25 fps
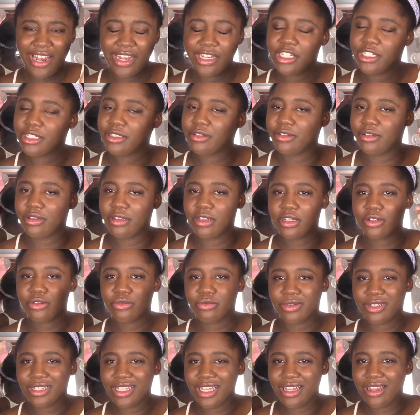It just looked
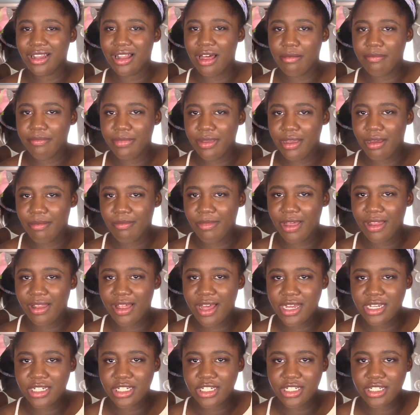really clumpy on my
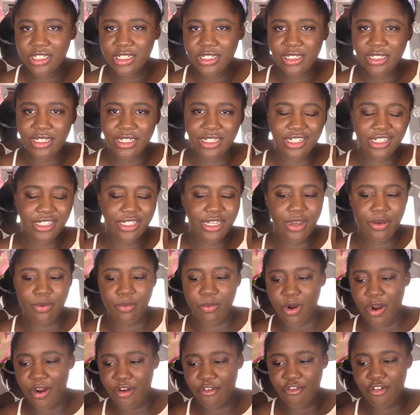lashes. It just didn't
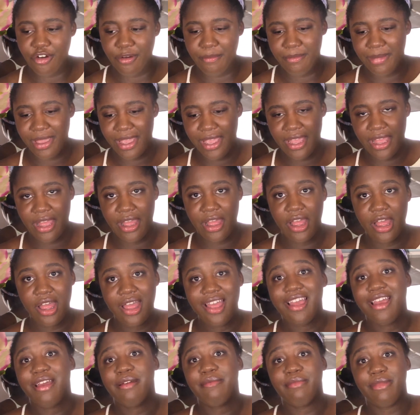work for me.
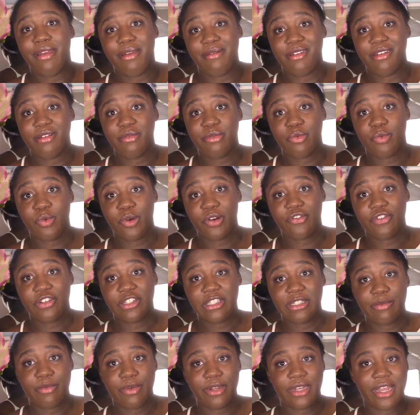Maybe it would work for
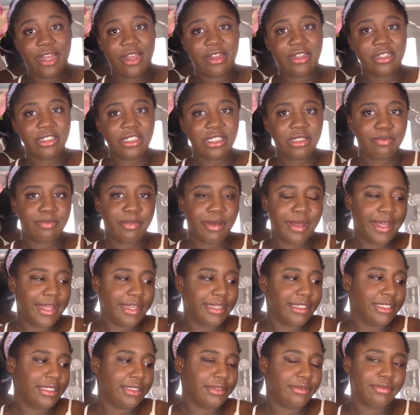someone else,
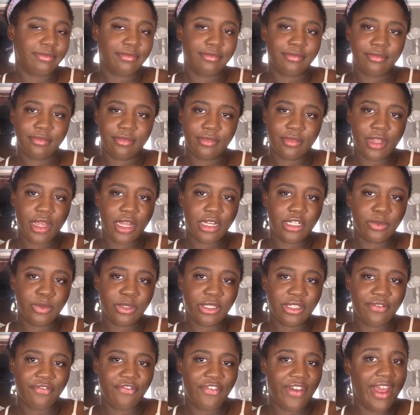but I just
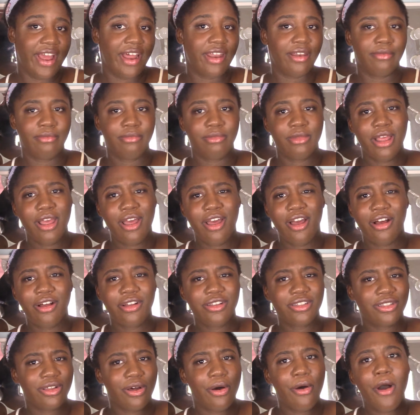wasn't a fan.
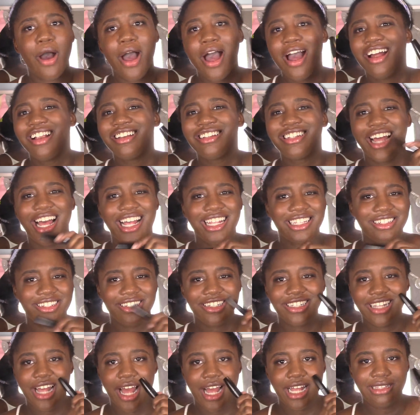Also,
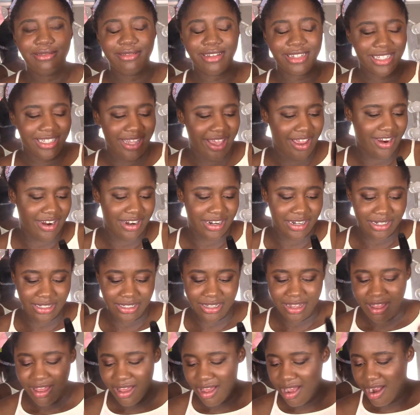Tester Size mascaras
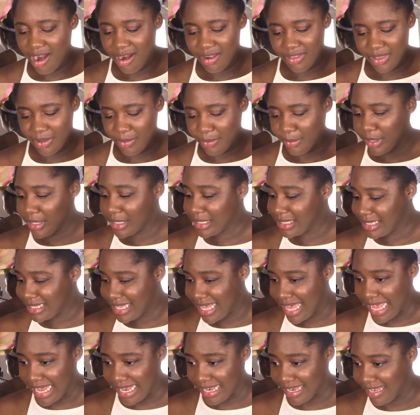are the worst
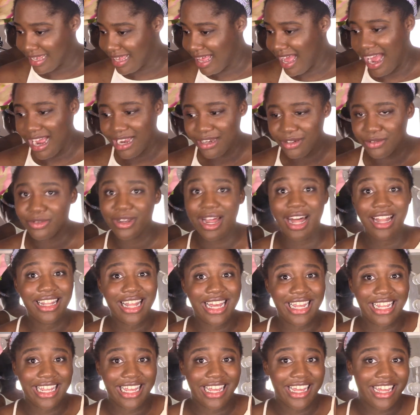thing. I do not
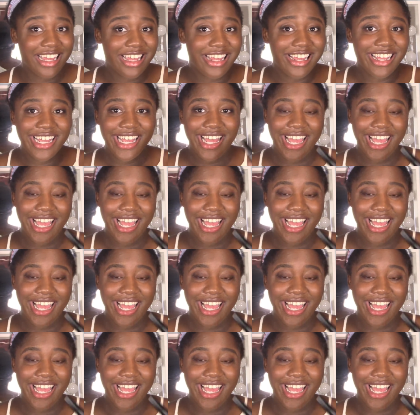like it.